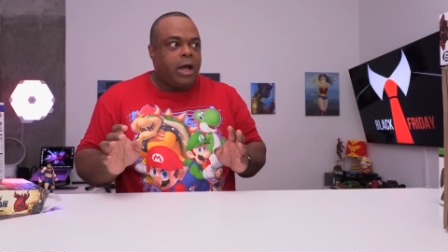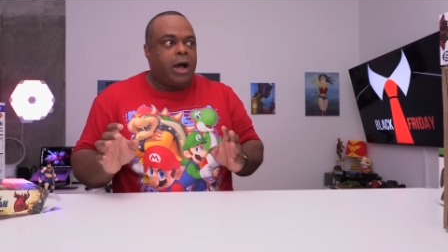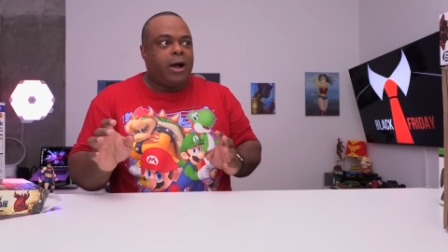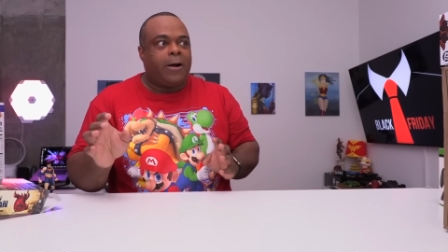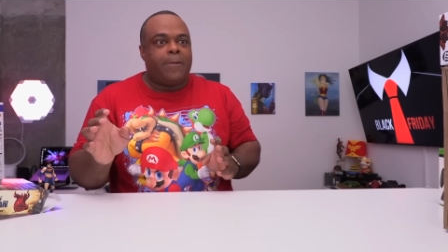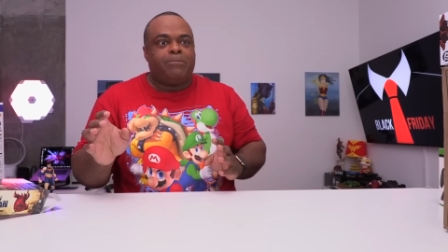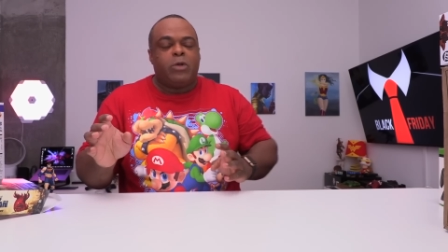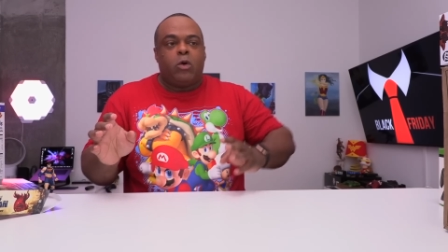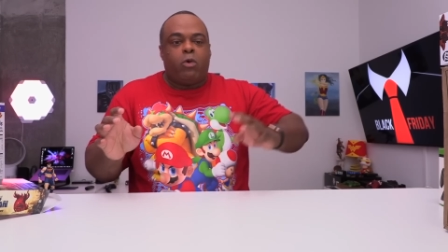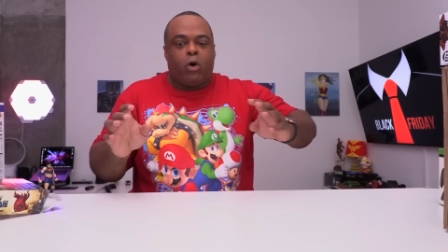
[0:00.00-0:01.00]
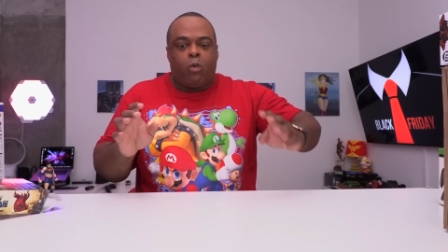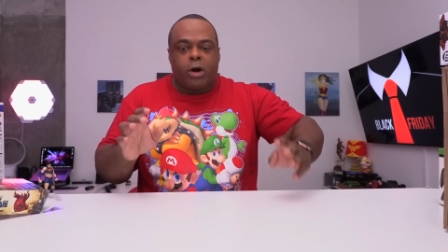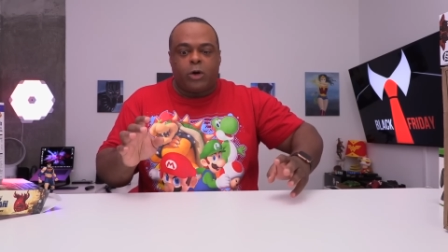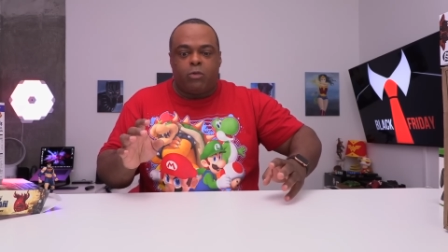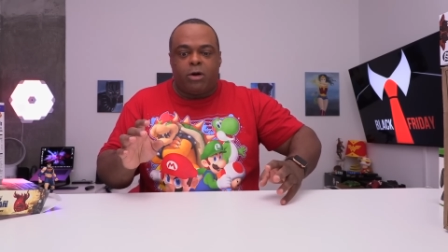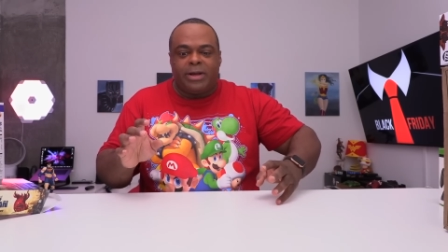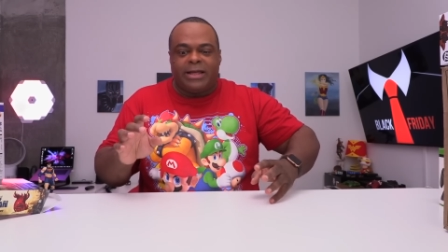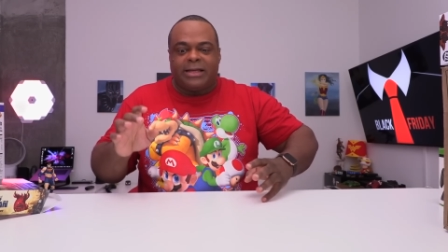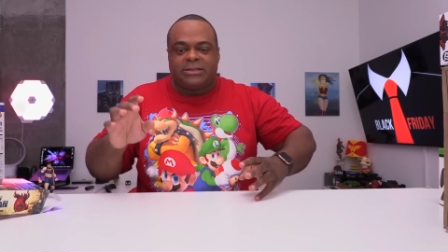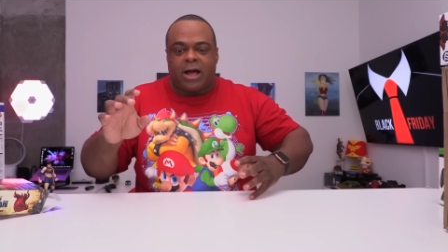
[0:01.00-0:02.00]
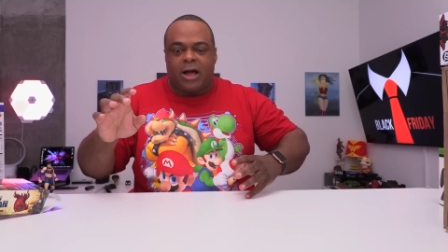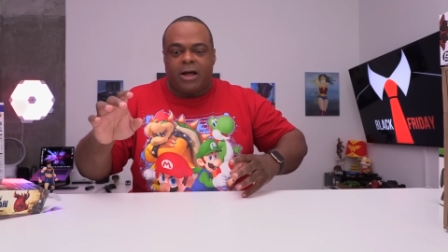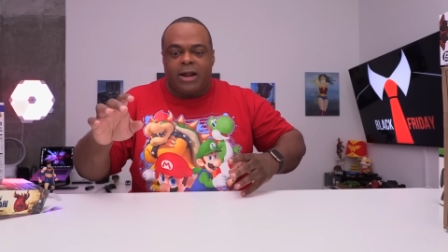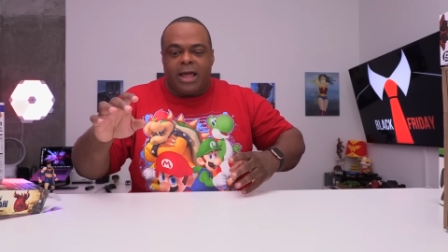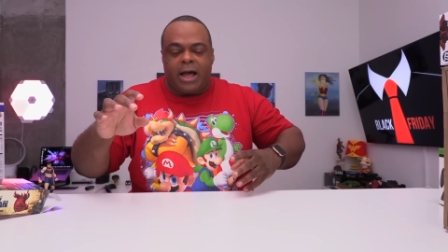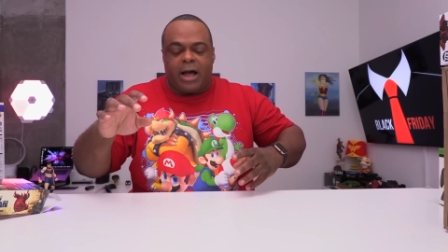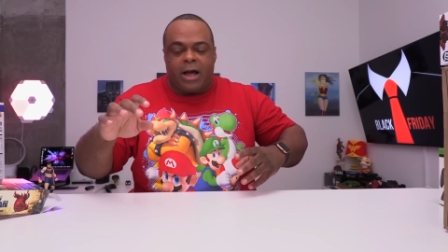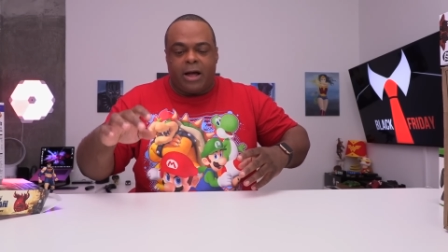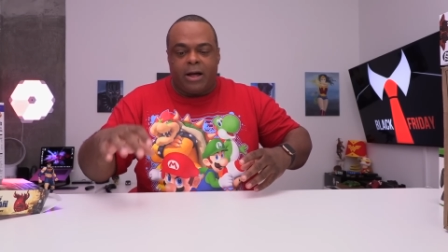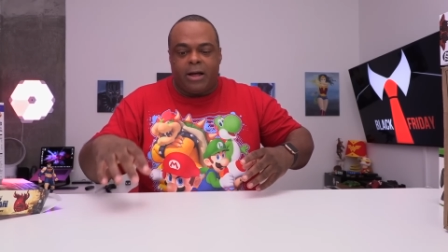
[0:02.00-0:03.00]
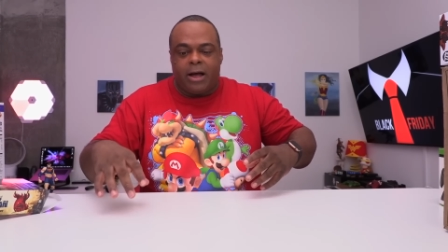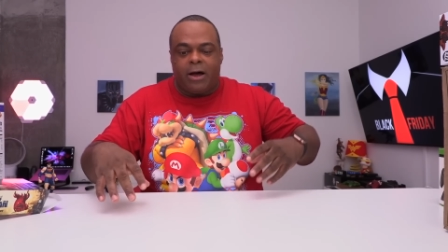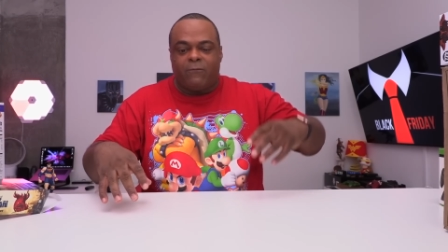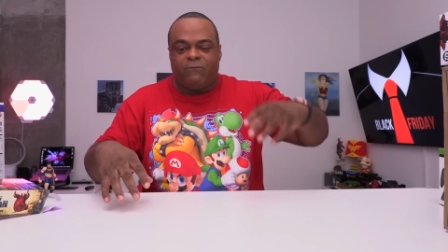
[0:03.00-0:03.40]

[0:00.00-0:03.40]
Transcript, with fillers: Um, well, Wonder Woman is on uh, a